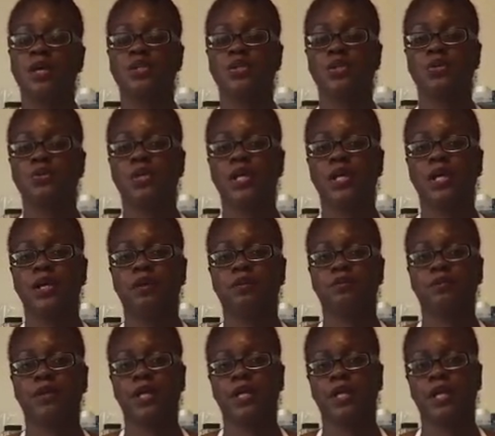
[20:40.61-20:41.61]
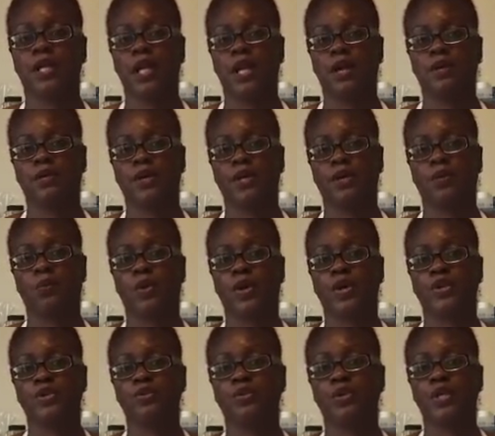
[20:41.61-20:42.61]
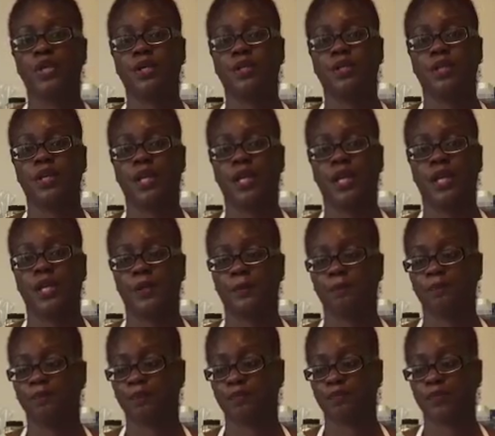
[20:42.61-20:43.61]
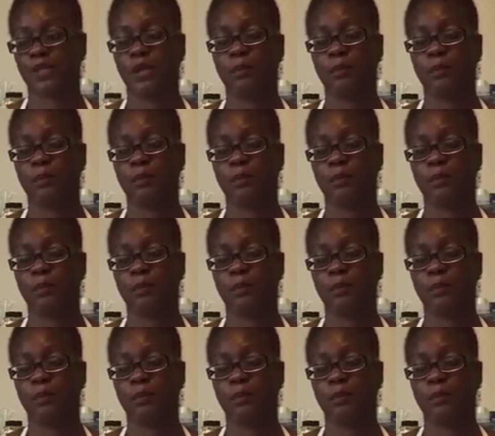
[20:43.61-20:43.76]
you live in an area where you can get